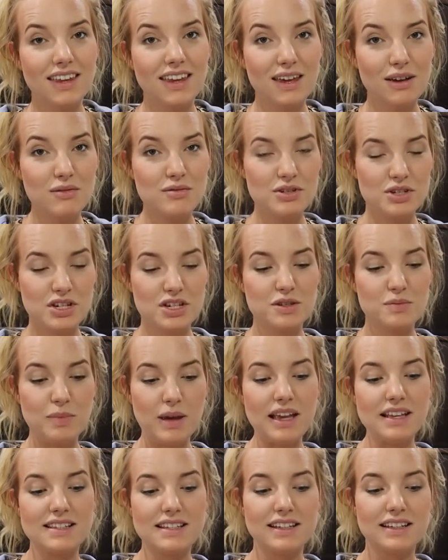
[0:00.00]
it was just
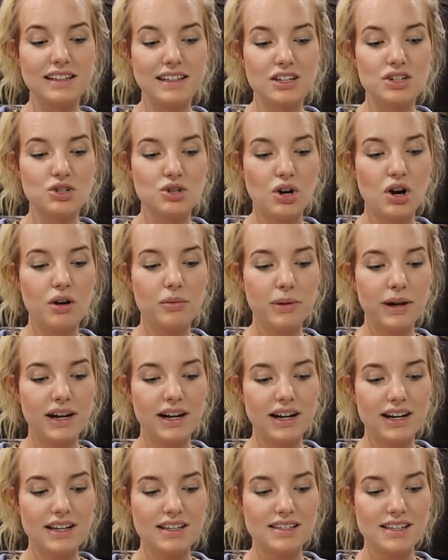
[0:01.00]
basically
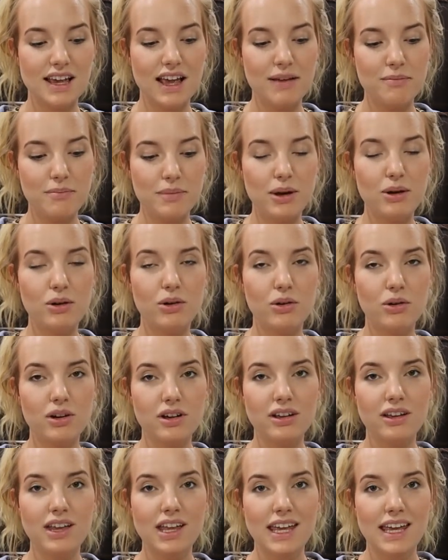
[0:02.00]
strawberries and milk,
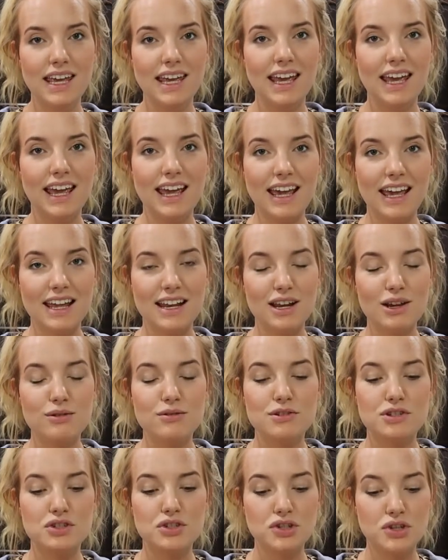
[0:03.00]
and it
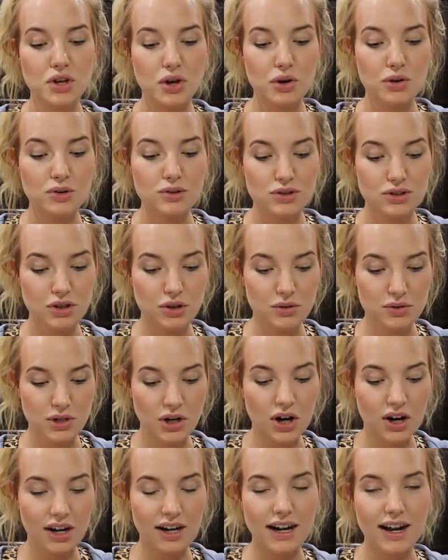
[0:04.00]
was so
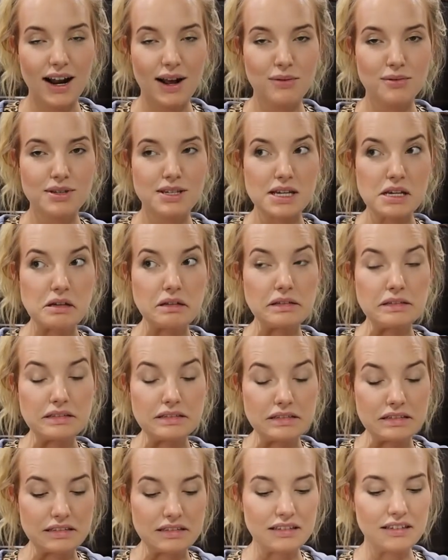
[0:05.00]
tart, and I was like,
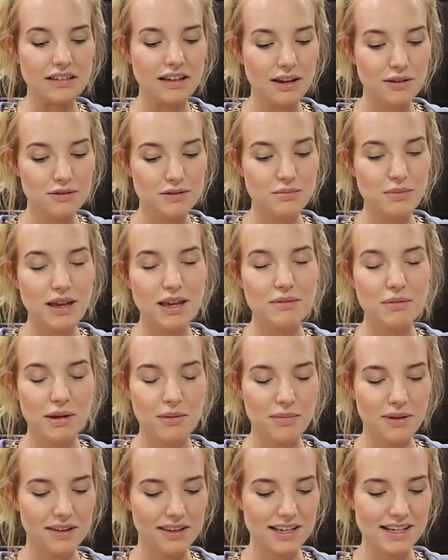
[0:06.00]
ooh, it was making my
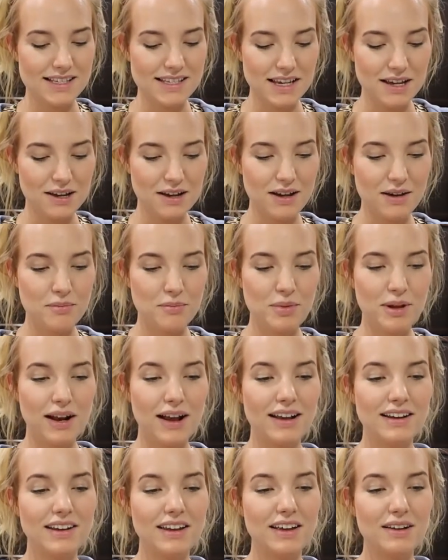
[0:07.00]
belly sick, but
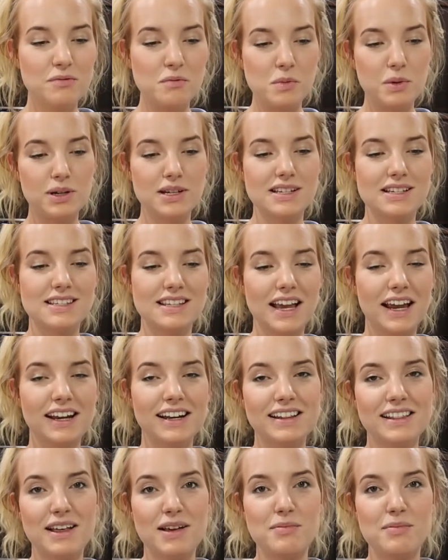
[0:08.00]
I didn't want to say
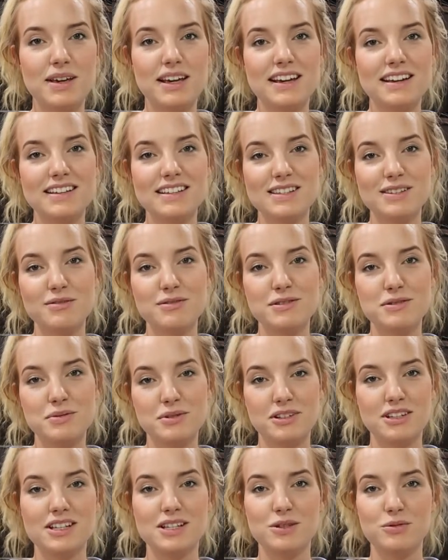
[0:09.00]
anything because it was
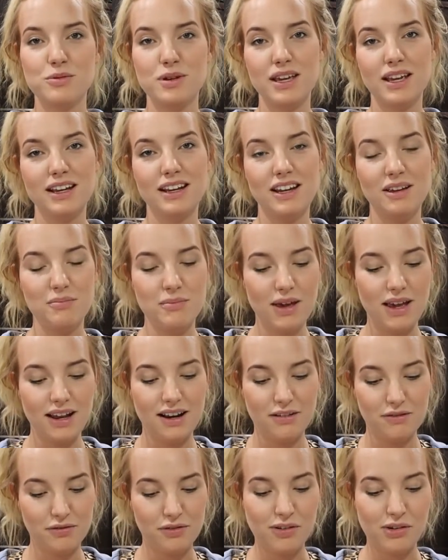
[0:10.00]
really sweet, and he made
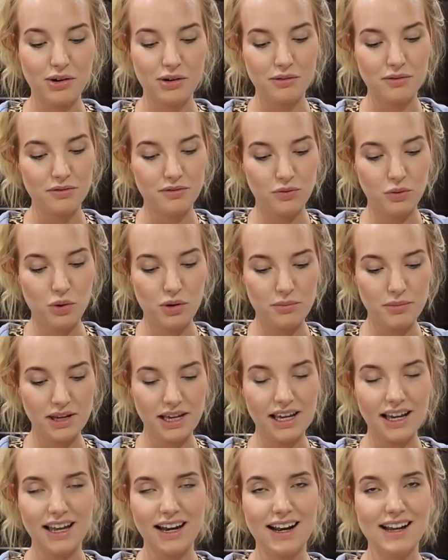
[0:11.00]
it for
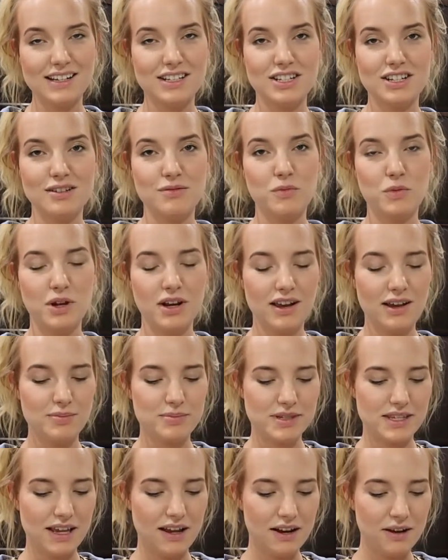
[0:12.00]
me, and I didn't want to
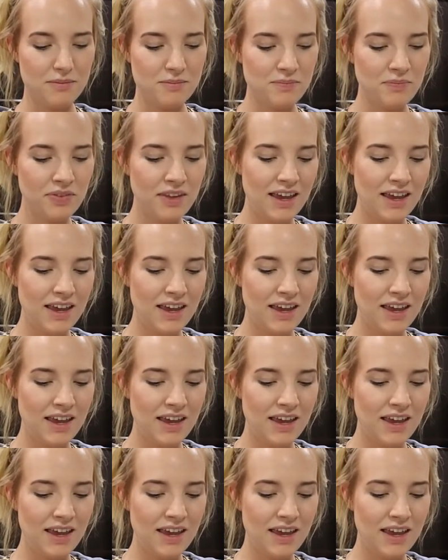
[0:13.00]
upset him.